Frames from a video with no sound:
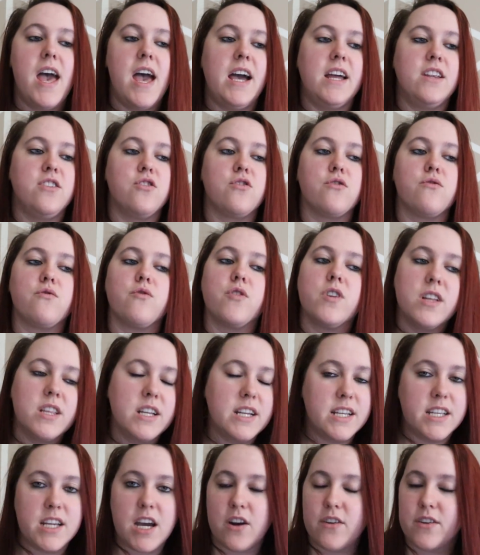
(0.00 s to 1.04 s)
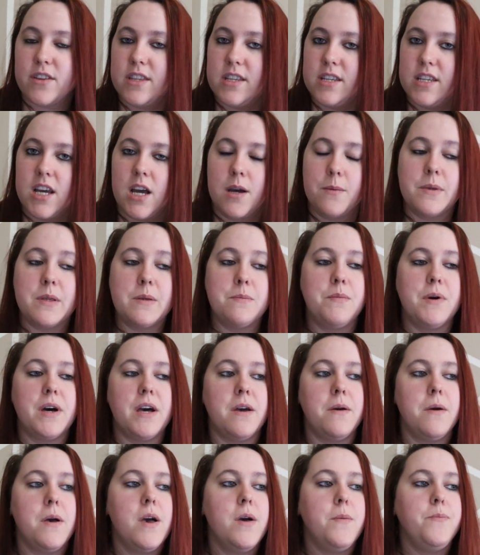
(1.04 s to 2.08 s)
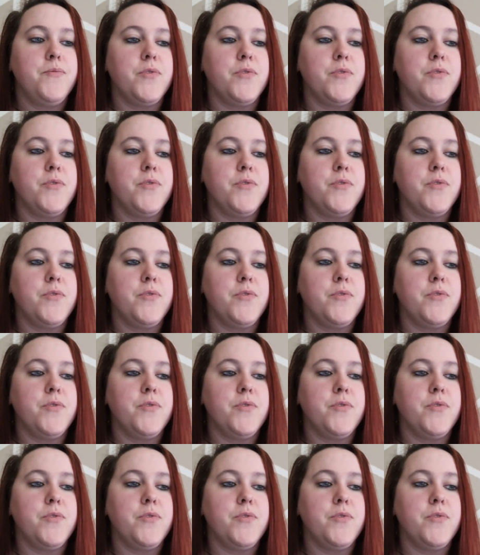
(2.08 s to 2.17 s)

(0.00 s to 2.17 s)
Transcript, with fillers: and you're really down in the dumps, but